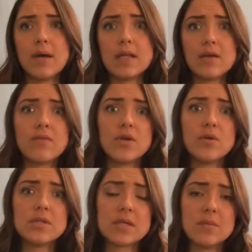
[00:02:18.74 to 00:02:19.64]
I'd love for
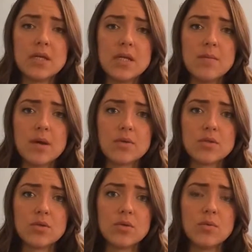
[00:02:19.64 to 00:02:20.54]
you to send me an email
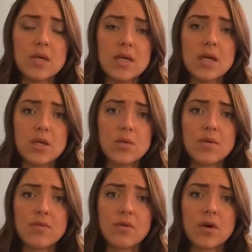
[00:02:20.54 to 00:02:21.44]
so that we can get you
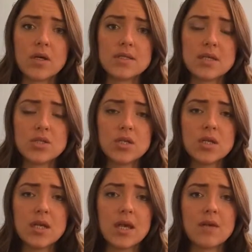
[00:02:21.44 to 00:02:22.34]
in for a
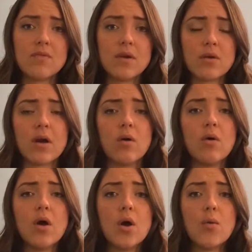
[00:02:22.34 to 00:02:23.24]
session and figure
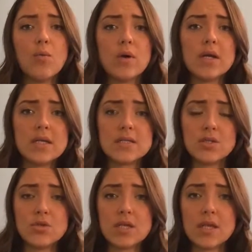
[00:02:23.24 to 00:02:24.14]
out what it is
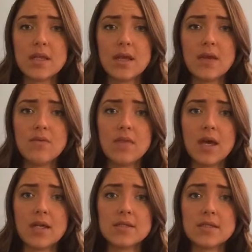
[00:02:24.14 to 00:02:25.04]
in your daily life
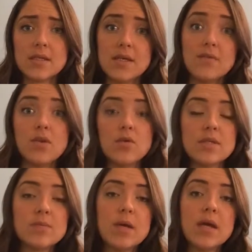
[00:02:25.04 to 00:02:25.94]
that's giving you
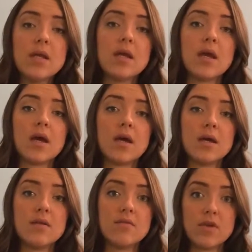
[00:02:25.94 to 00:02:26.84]
this pain
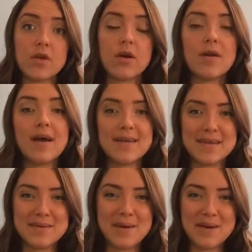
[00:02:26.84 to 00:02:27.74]
and figure out how to
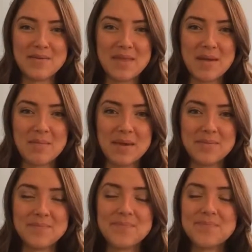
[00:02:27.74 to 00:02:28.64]
get you out of that pain.